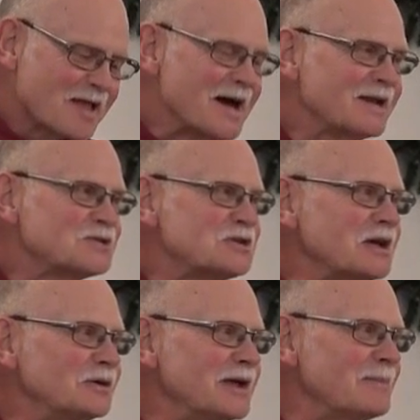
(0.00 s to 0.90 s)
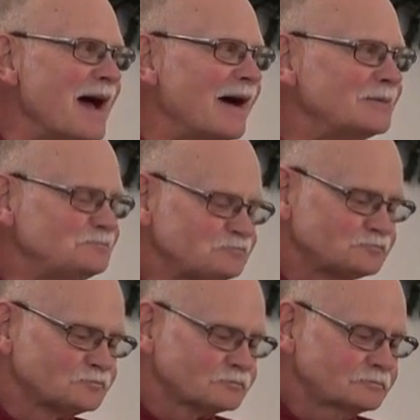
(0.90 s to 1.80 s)
Kind of singled them out.
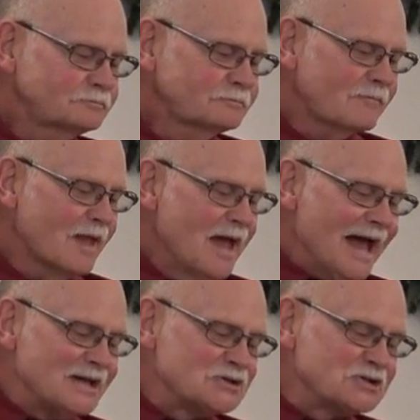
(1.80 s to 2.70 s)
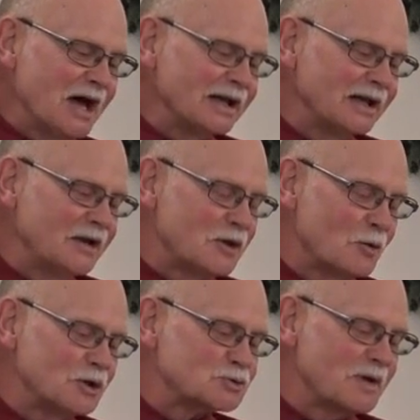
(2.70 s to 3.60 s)
And suddenly there
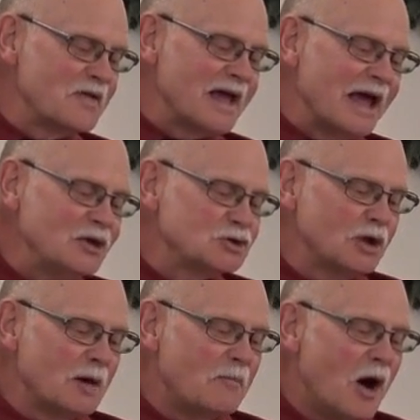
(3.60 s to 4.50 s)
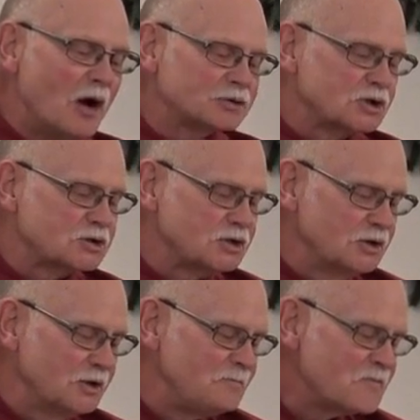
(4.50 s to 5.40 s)
was with the angel a
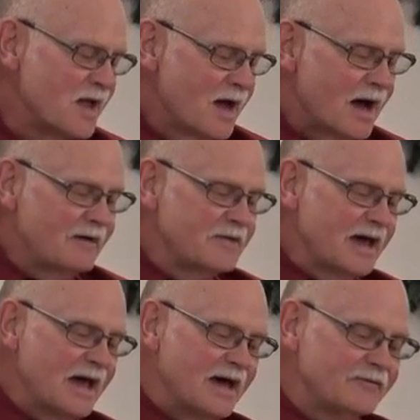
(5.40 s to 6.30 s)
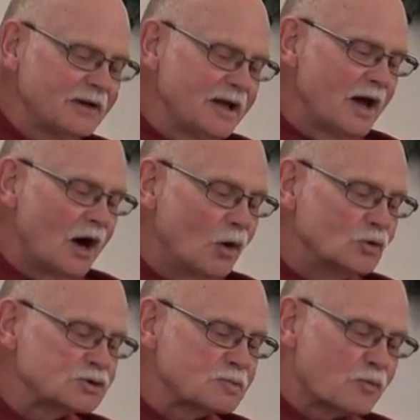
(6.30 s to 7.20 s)
multitude of the heavenly
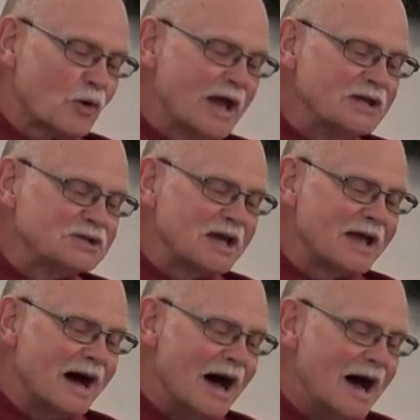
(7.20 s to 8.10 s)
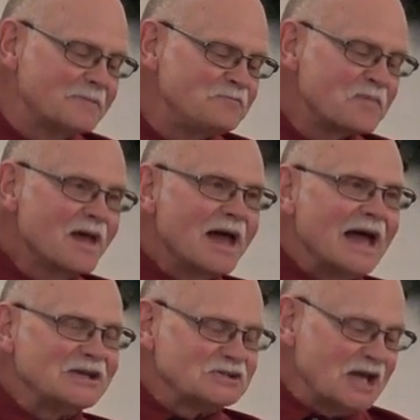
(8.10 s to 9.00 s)
host praising God
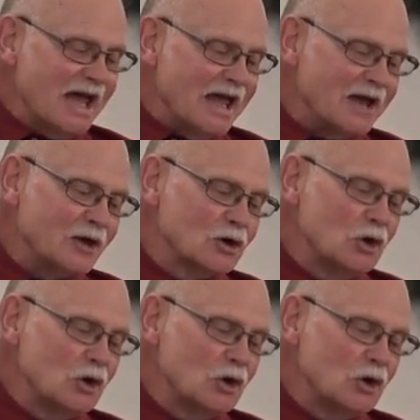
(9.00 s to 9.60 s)
and saying,